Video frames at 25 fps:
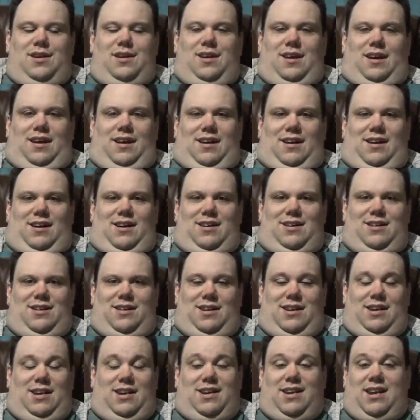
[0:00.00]
I
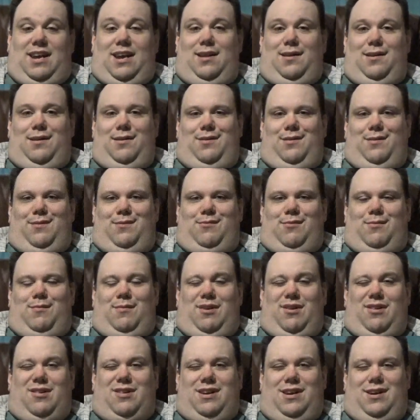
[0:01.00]
got a
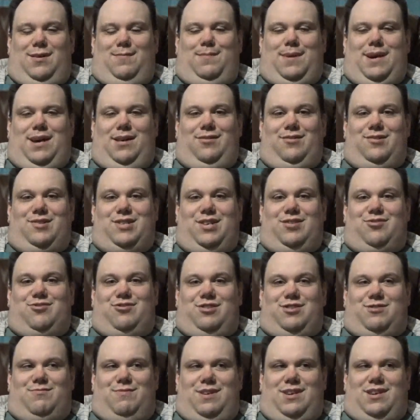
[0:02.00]
remark on Balor's
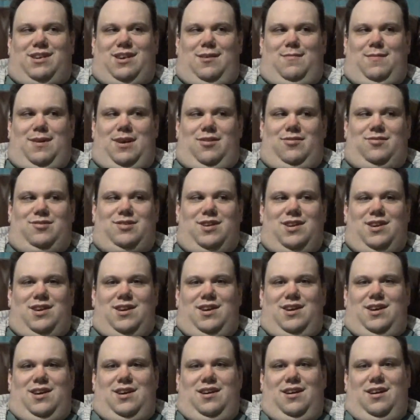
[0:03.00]
entrance when he came out.
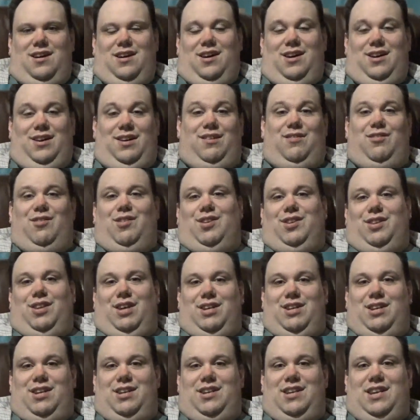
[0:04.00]
You know, in
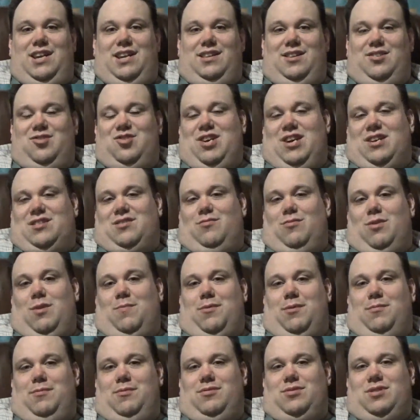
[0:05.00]
London he had the Jack the
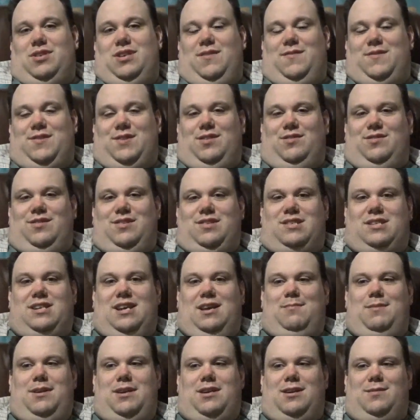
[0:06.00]
Ripper motif, so this
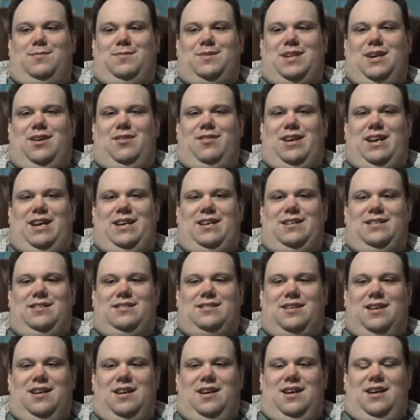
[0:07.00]
time he comes out
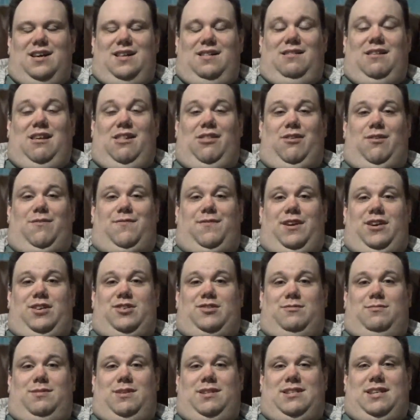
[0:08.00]
as Leatherface
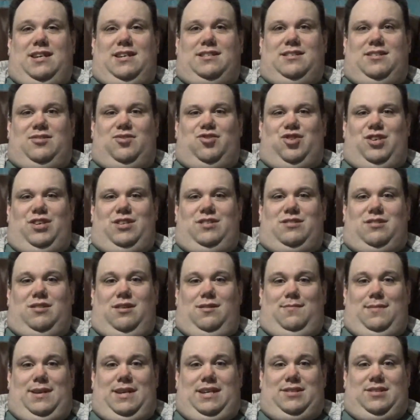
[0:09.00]
from the Texas
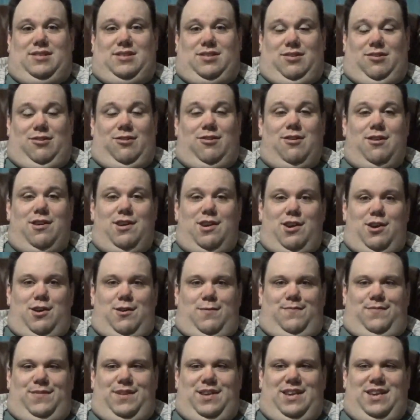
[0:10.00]
Chainsaw Massacre.
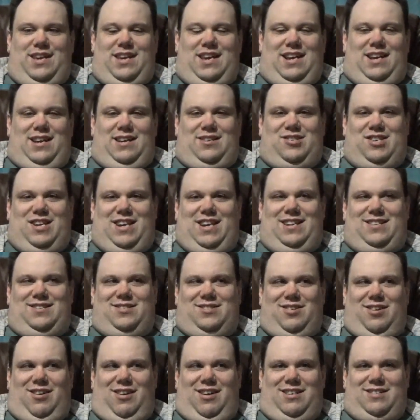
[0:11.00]
He had a
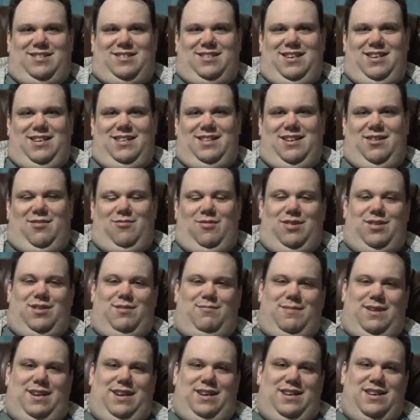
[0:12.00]
chainsaw sitting there with
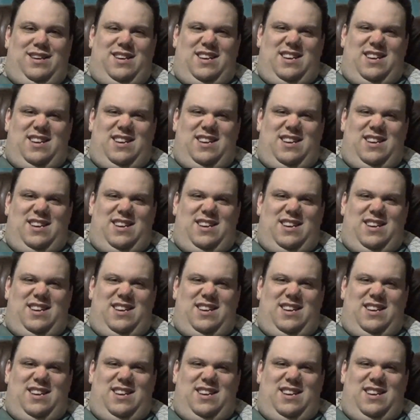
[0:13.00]
him, and